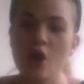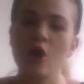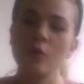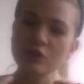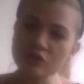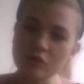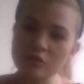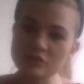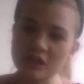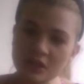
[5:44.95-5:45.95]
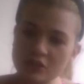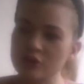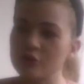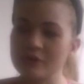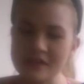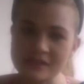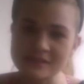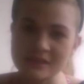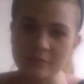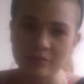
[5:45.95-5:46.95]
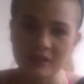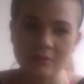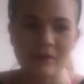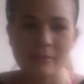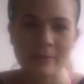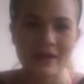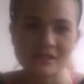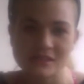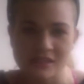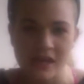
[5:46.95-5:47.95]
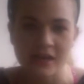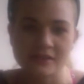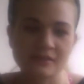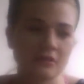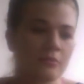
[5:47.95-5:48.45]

When you're older, you know, eat something, maybe about 6.